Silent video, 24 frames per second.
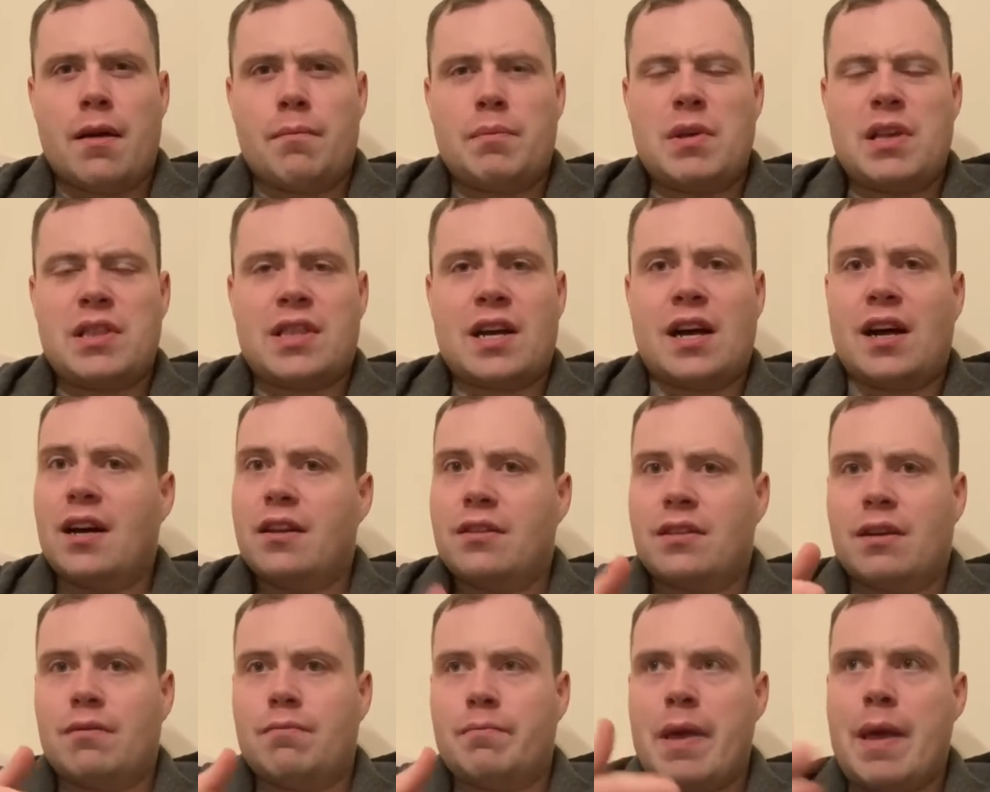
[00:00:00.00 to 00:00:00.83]

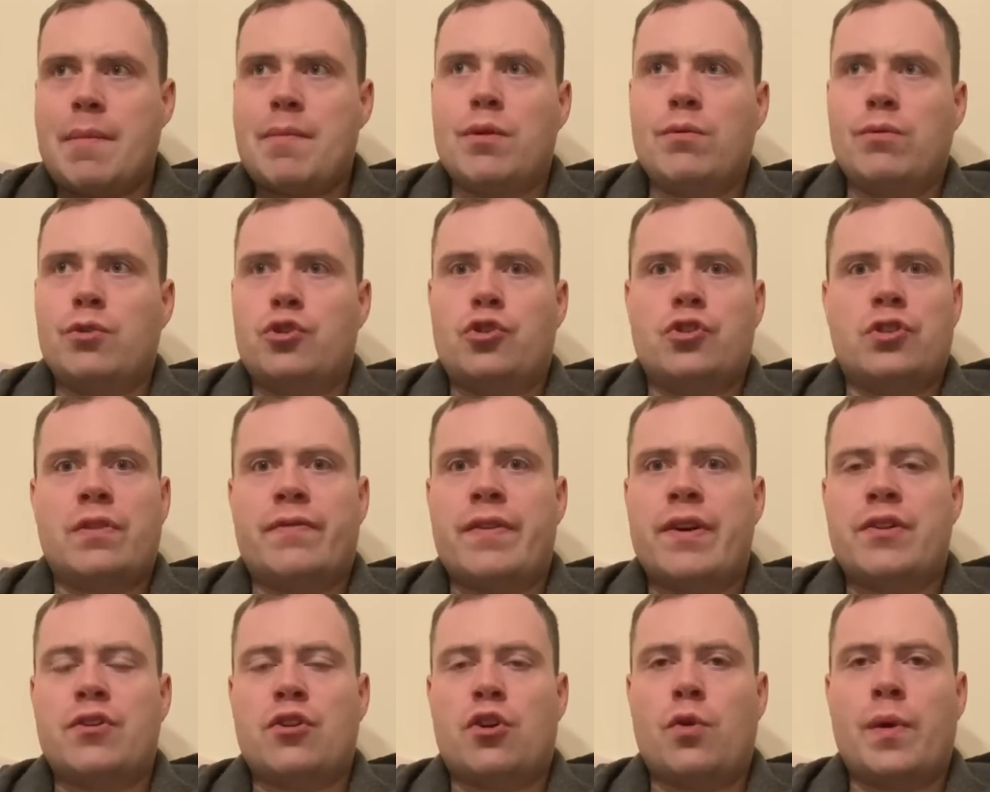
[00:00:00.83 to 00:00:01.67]
That maybe was just a
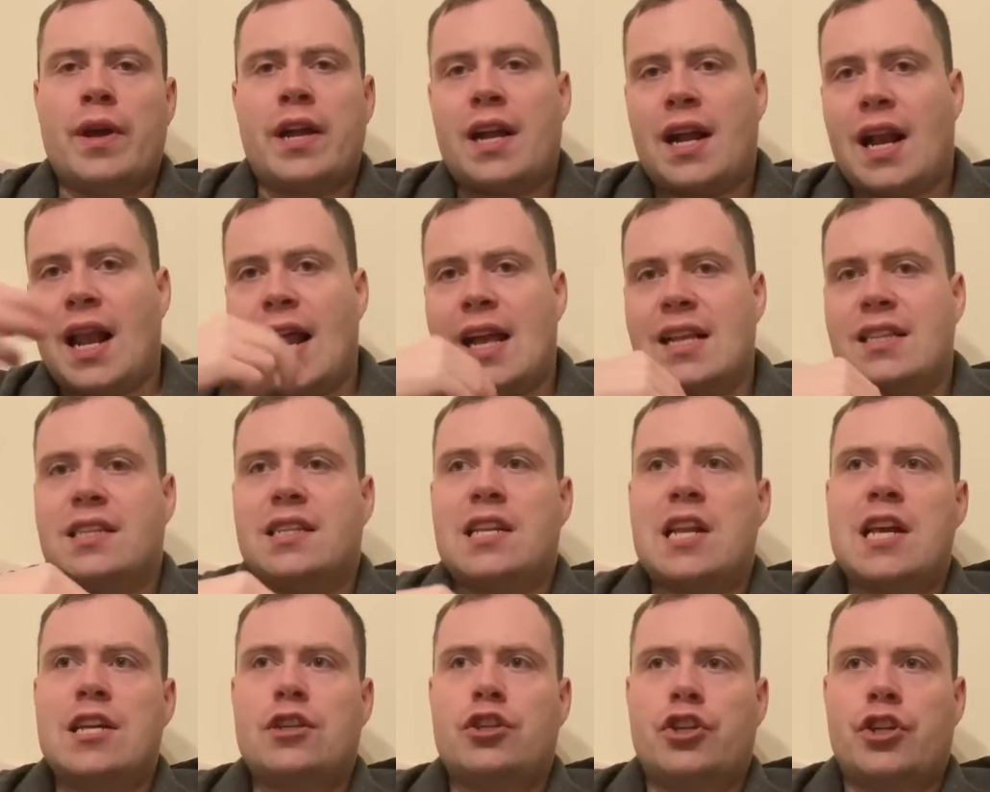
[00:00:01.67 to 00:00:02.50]
very quick
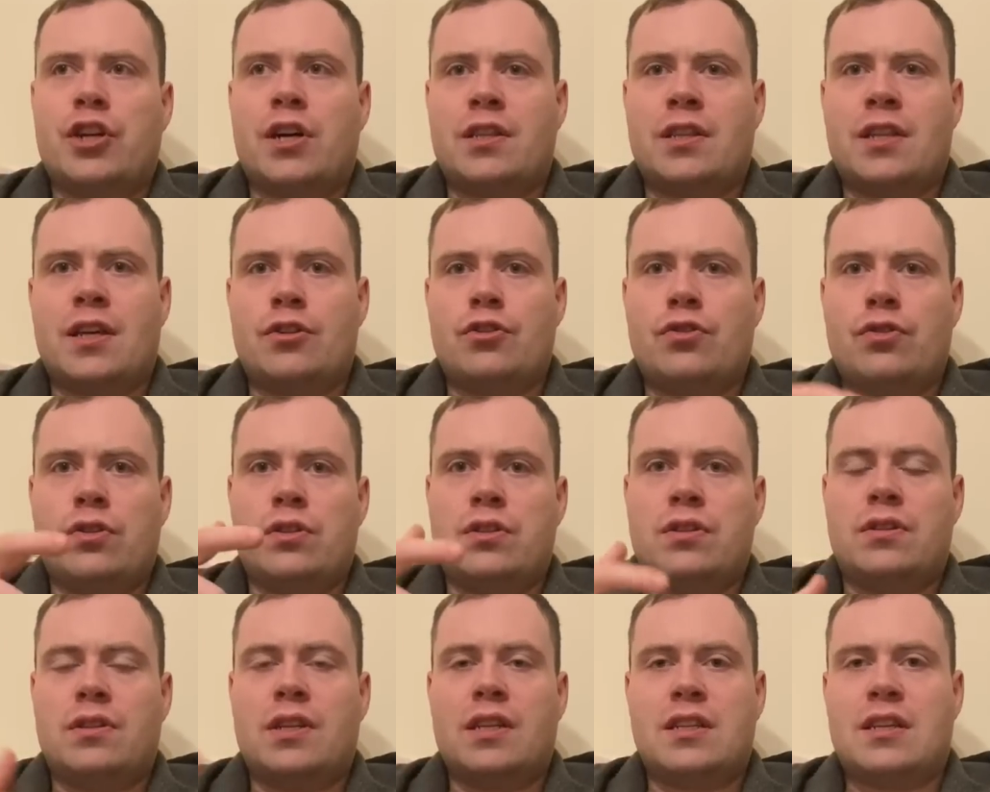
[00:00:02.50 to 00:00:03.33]
glancing headshot that
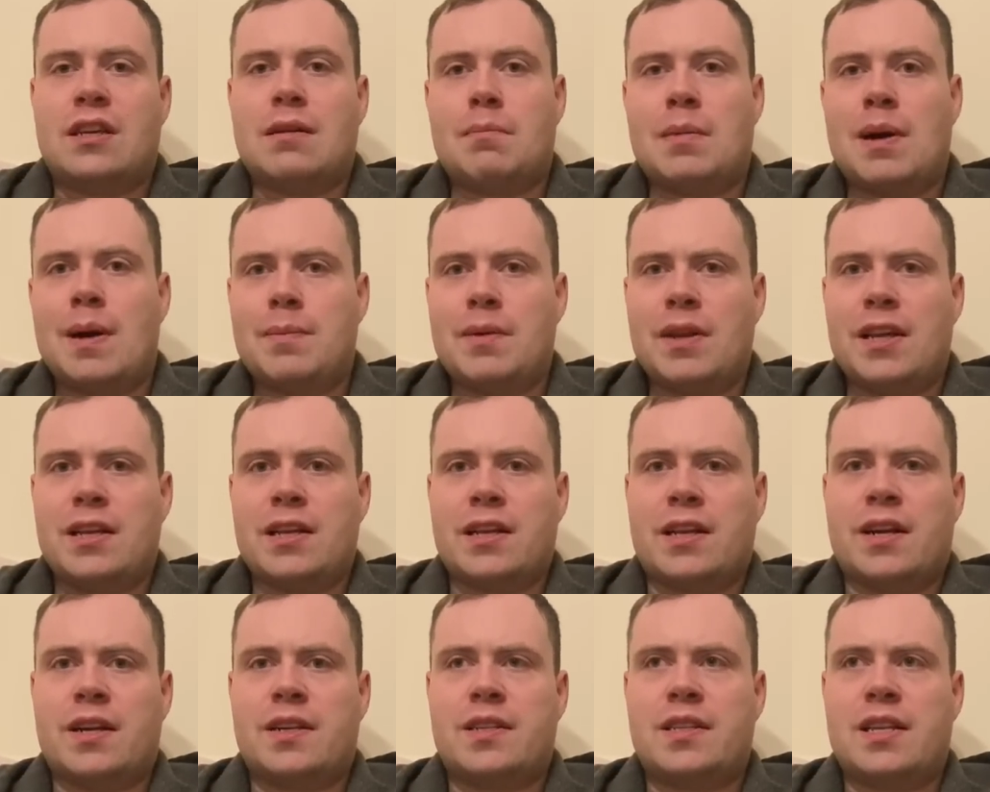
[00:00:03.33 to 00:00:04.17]
just
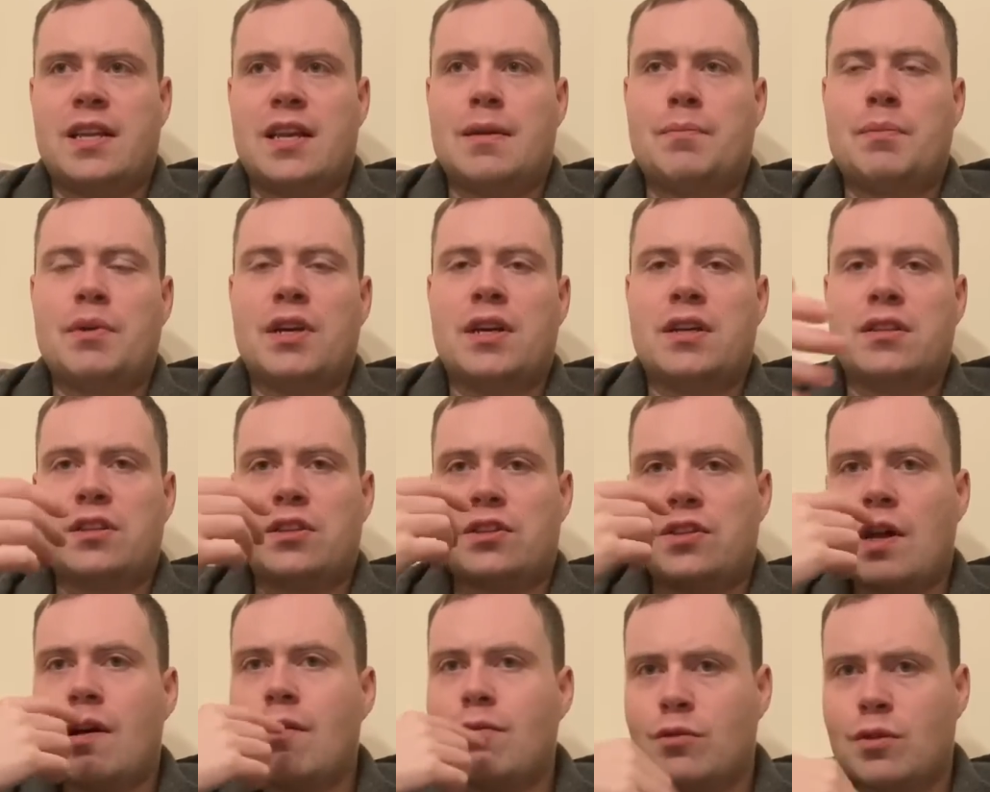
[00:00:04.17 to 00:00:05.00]
discombobulated Garcia, because
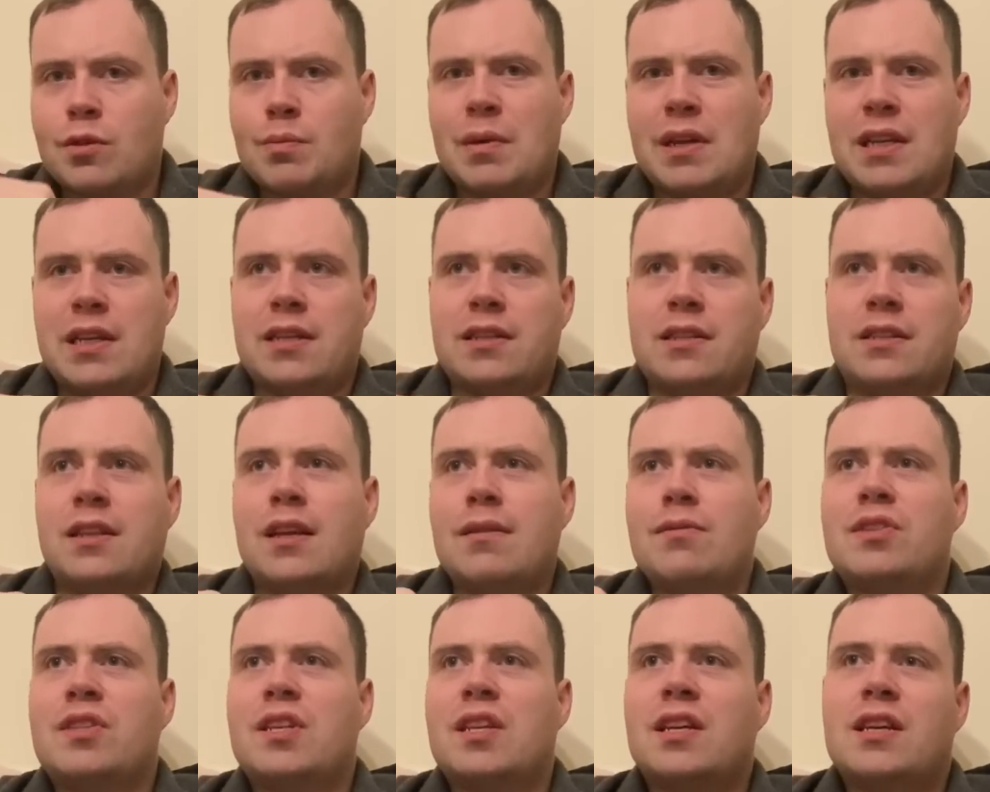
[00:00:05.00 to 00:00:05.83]
his nose was bleeding. I
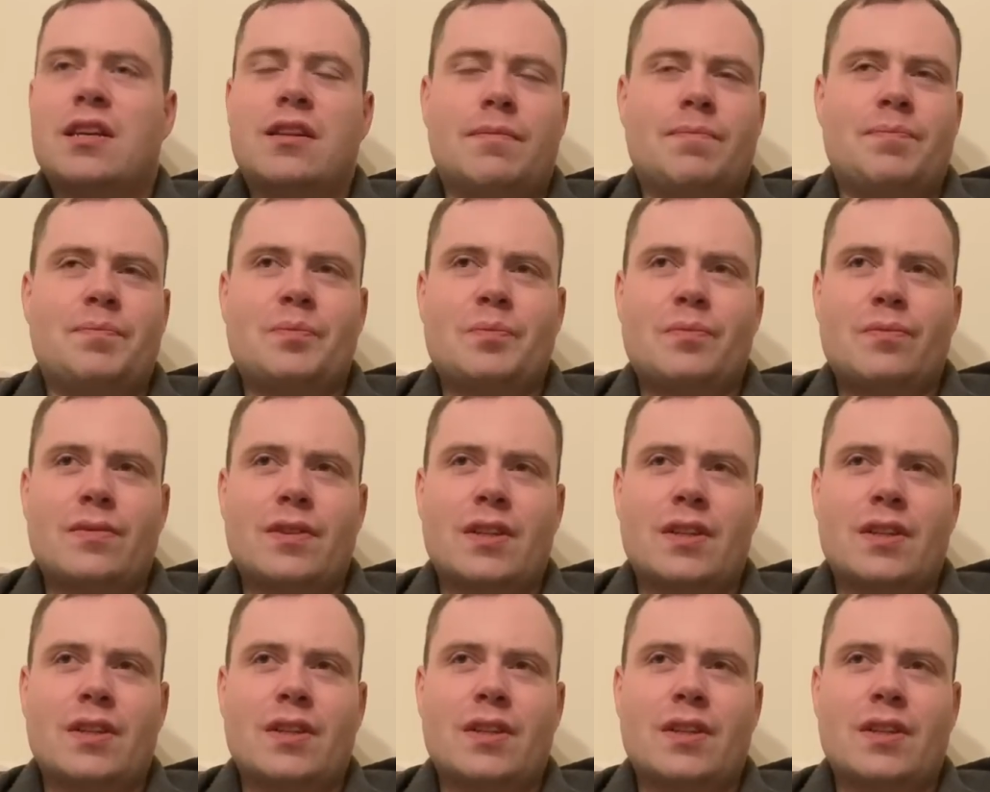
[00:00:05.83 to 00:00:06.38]
was thinking,